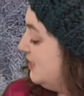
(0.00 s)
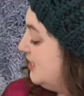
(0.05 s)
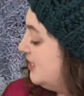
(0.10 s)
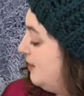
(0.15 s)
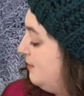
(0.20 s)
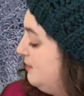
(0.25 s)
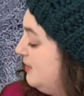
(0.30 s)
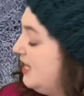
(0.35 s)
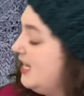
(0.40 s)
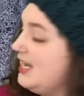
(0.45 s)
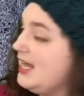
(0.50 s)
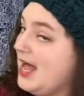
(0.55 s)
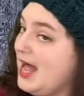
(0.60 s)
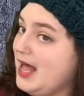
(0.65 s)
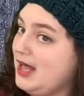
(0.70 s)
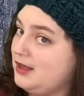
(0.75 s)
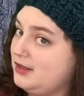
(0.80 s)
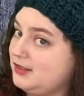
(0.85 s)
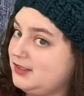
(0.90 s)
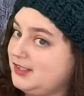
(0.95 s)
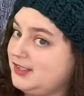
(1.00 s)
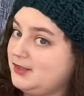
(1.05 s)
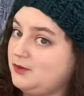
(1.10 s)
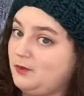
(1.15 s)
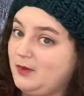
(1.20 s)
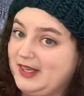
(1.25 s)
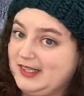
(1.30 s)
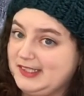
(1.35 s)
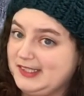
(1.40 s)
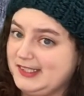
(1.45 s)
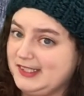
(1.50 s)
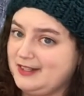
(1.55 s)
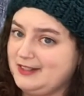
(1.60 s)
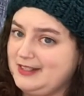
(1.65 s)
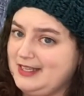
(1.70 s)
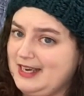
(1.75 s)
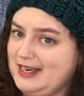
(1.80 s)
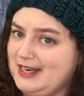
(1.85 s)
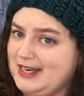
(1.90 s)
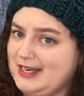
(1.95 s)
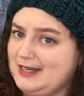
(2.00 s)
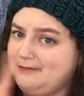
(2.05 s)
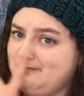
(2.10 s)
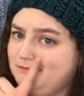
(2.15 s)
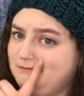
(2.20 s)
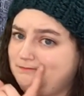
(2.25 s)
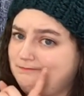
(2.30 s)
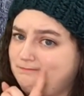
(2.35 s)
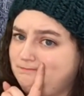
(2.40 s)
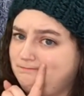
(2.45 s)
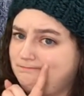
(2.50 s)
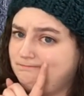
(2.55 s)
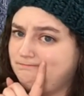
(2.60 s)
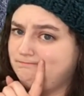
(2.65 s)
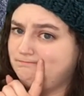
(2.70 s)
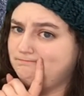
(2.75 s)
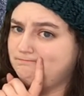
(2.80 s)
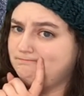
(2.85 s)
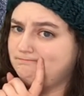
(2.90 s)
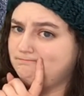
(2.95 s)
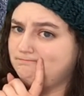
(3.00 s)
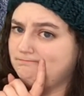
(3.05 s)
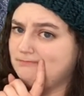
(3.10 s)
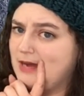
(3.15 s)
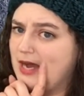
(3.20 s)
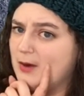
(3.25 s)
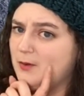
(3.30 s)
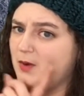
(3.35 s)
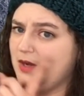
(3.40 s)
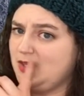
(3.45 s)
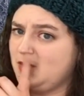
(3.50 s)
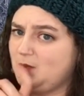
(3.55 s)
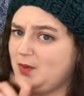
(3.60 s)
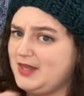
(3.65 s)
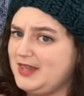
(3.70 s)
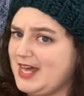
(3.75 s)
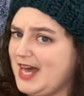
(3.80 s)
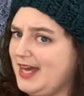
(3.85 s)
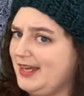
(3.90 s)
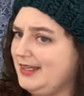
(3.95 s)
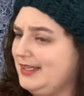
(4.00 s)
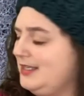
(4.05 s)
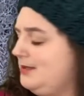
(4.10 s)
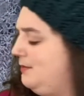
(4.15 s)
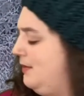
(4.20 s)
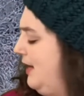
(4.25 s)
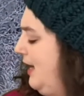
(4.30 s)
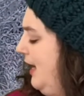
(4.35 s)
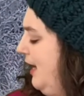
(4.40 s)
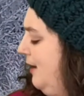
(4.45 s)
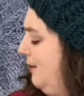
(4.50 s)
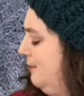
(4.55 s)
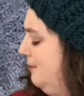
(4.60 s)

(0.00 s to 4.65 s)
was something else we still needed. I wonder what that could be.